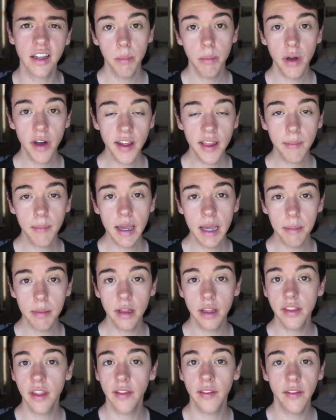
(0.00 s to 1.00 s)
Most
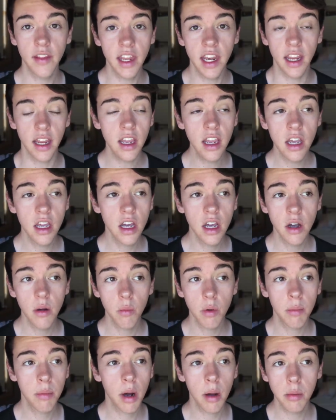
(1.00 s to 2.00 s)
people in the city
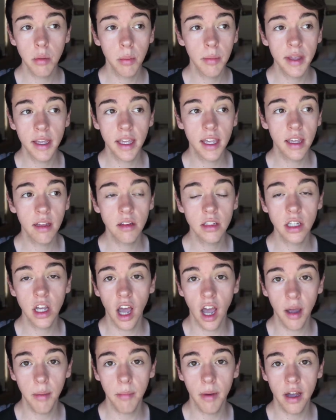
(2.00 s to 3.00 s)
would probably kill
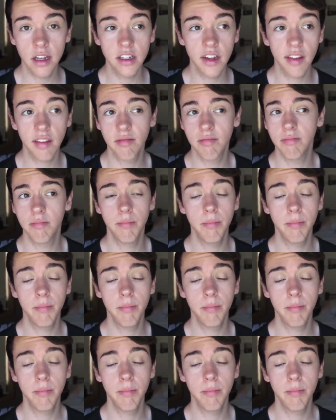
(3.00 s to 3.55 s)
time by just